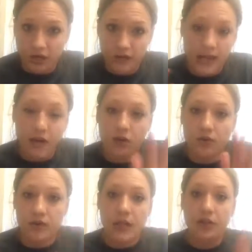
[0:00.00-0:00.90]

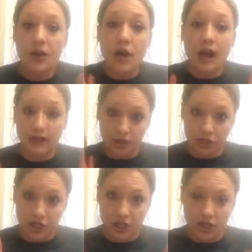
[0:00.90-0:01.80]
They're not
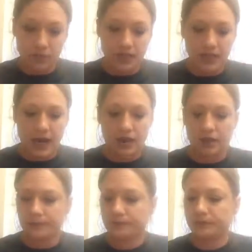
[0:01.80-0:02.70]
interchangeable together.
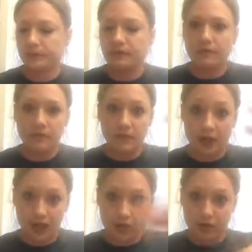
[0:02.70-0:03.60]

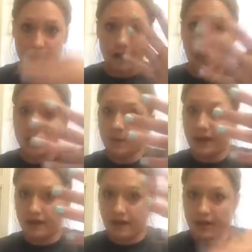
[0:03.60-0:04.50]
Okay, I just
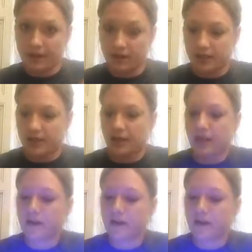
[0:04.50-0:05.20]
painted again. I'm going to stick it in.